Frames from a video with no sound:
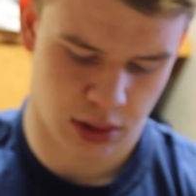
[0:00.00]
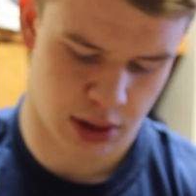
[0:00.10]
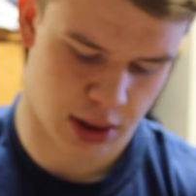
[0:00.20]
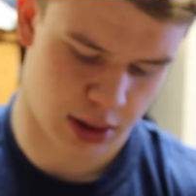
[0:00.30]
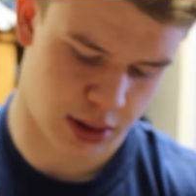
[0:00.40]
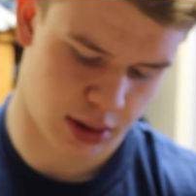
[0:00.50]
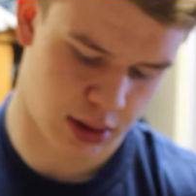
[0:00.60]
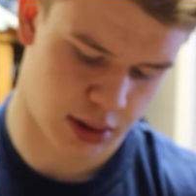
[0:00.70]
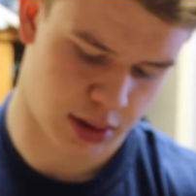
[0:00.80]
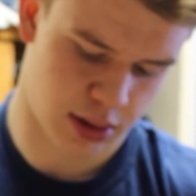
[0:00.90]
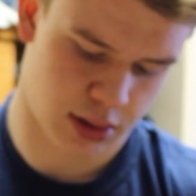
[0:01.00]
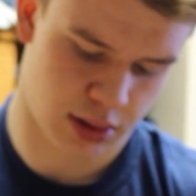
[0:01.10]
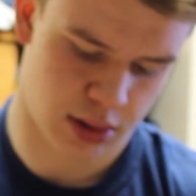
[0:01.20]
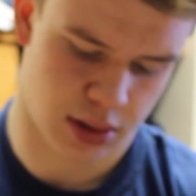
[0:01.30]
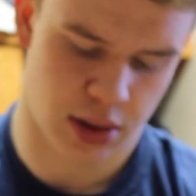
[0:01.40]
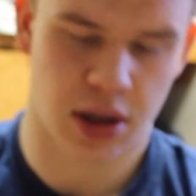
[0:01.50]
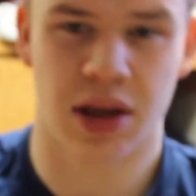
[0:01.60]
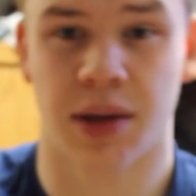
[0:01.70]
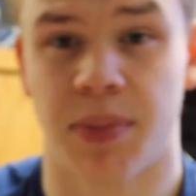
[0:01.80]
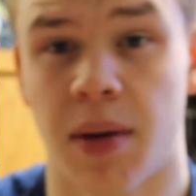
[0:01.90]
Kind of like,
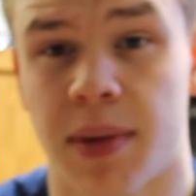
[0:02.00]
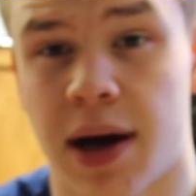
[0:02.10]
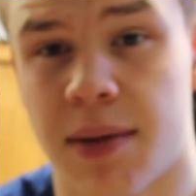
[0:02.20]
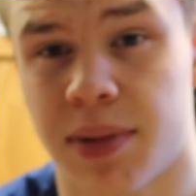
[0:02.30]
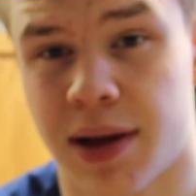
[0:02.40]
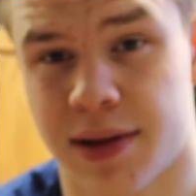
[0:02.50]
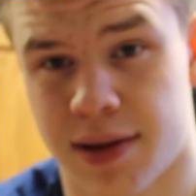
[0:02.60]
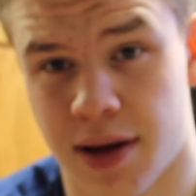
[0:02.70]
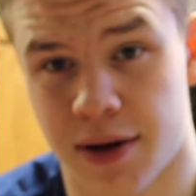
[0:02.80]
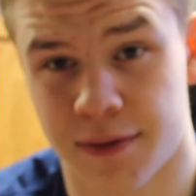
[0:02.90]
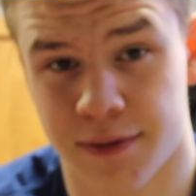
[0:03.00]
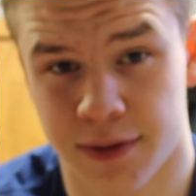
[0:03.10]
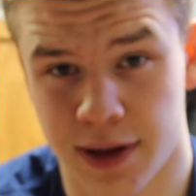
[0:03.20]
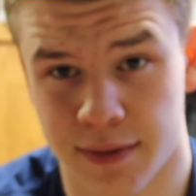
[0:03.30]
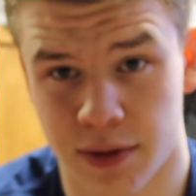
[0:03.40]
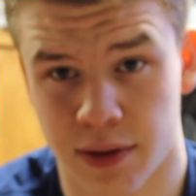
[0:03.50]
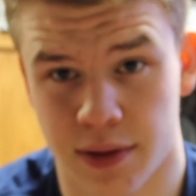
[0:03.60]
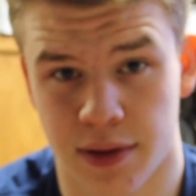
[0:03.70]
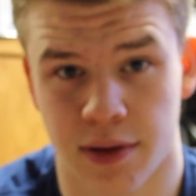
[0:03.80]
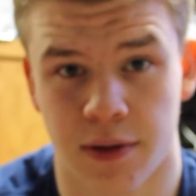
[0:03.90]
and the pump complex is
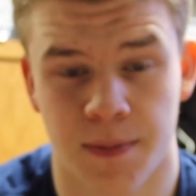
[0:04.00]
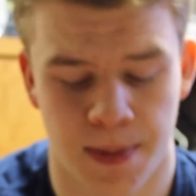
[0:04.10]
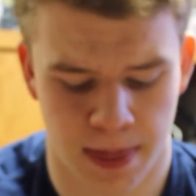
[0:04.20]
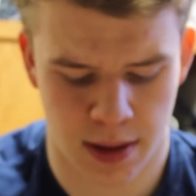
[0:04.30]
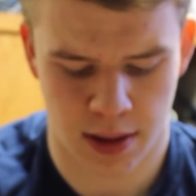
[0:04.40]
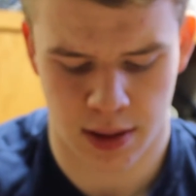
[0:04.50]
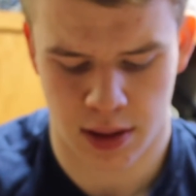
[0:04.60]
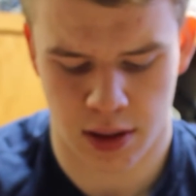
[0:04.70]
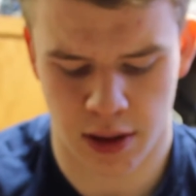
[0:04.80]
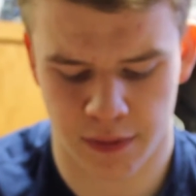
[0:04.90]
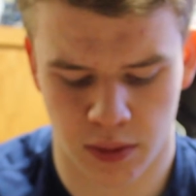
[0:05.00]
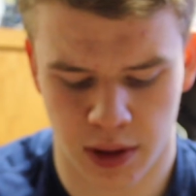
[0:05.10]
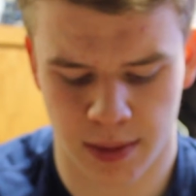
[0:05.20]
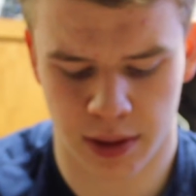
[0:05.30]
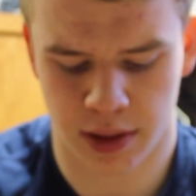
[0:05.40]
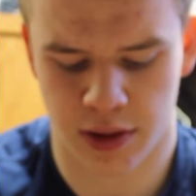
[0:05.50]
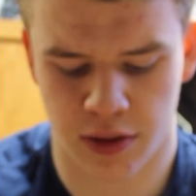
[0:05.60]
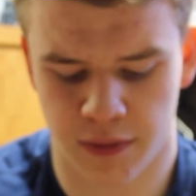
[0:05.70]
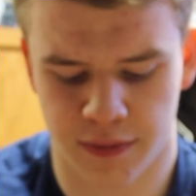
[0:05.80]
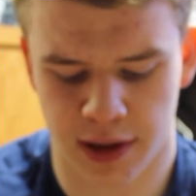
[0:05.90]
unflavored, so you don't have to worry about the
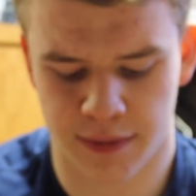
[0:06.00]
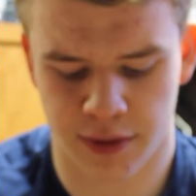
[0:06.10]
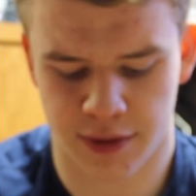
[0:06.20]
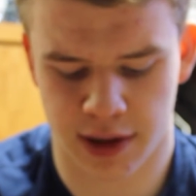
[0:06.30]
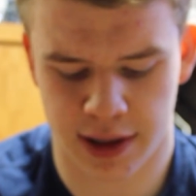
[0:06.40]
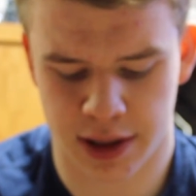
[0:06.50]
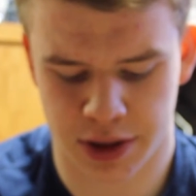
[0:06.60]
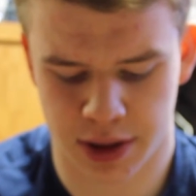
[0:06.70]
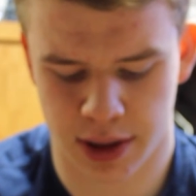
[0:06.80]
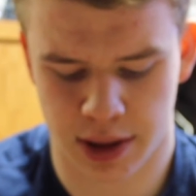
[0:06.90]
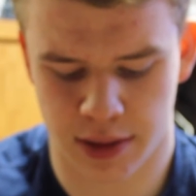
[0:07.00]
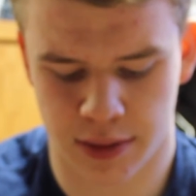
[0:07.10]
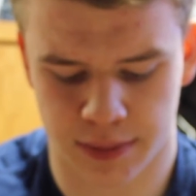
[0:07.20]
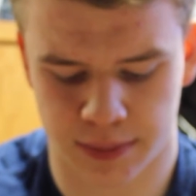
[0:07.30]
two flavors clashing together.